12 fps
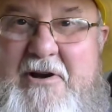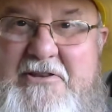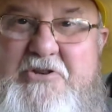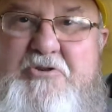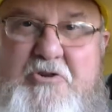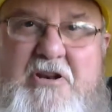It's
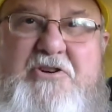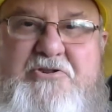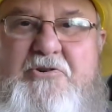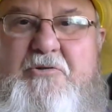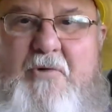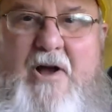a
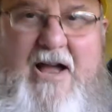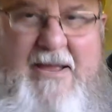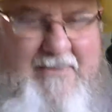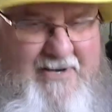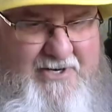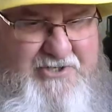traditional
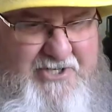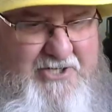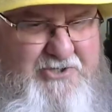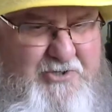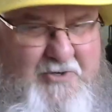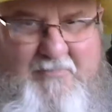rhyme and a
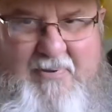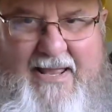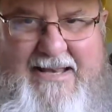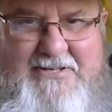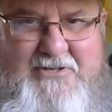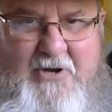gesture
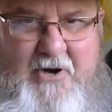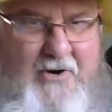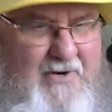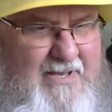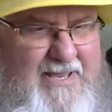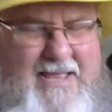play
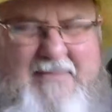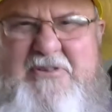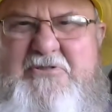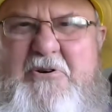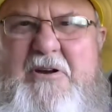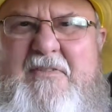song.
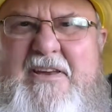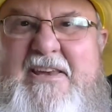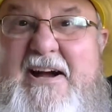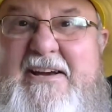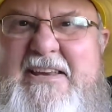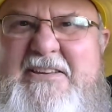It's sort of a
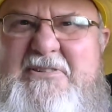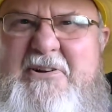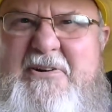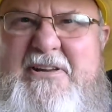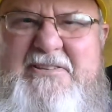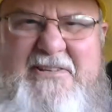yucky
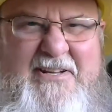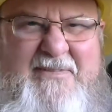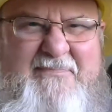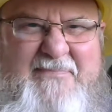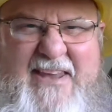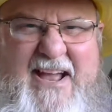song, isn't it?
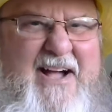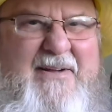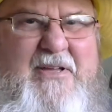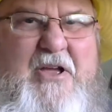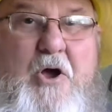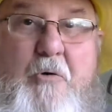Yeah.
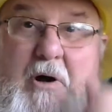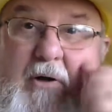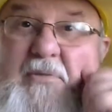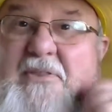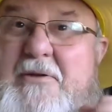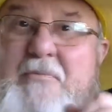
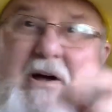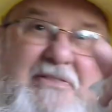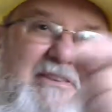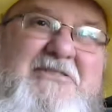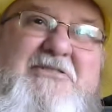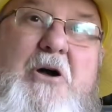Well, you know what?
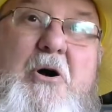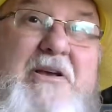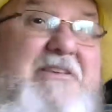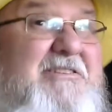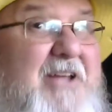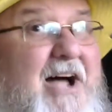This song
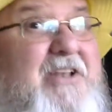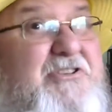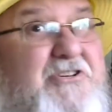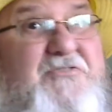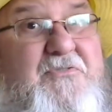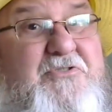is not
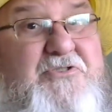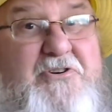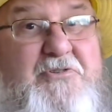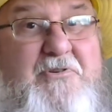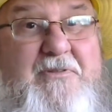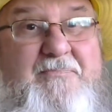just for
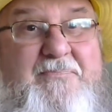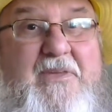children.